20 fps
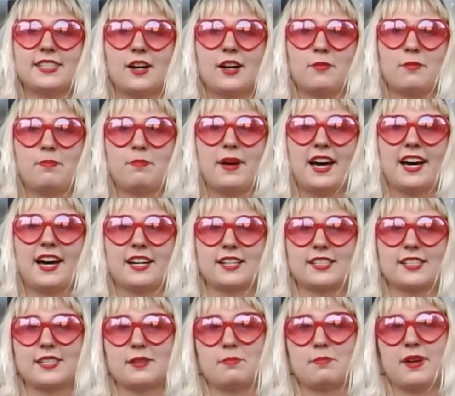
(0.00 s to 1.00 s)
out
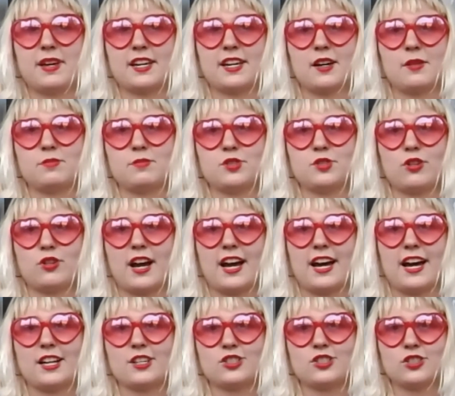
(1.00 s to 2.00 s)
bags and pick up
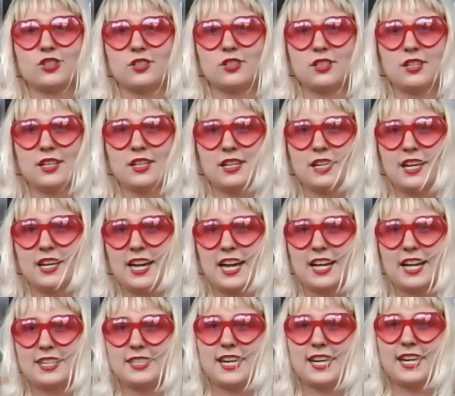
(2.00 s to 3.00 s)
trash.
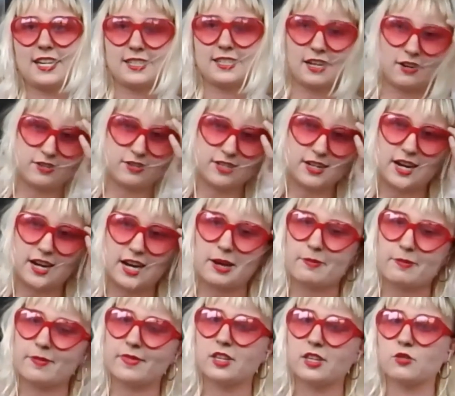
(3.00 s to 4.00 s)
At takedown
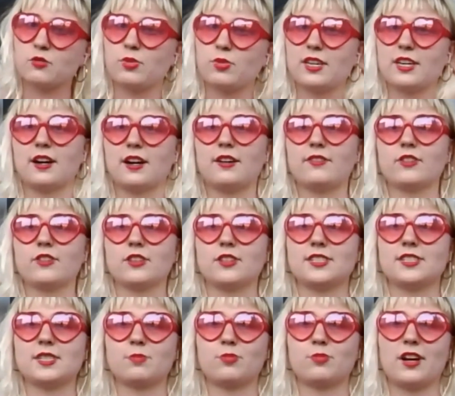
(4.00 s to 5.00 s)
time, we cover the
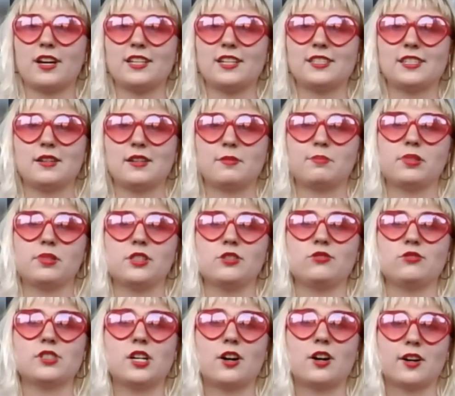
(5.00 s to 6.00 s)
spreads in blue
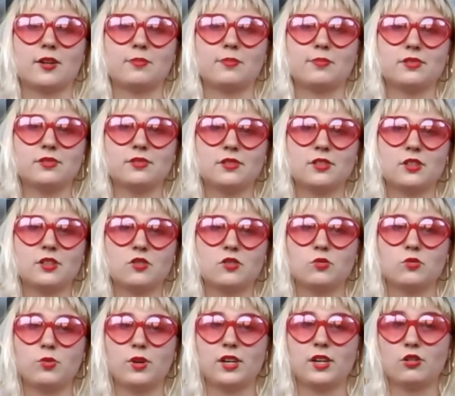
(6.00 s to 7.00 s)
tarp.
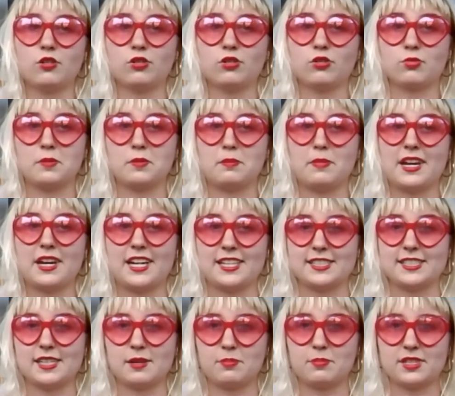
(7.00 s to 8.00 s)
We go through many
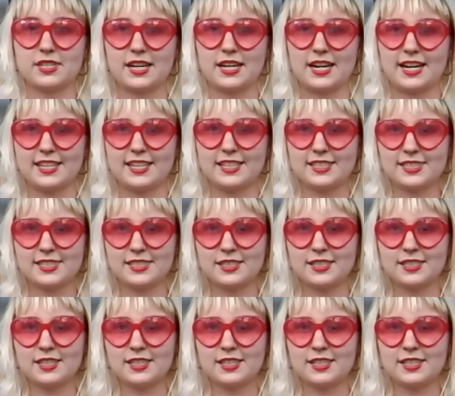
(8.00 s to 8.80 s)
zip ties.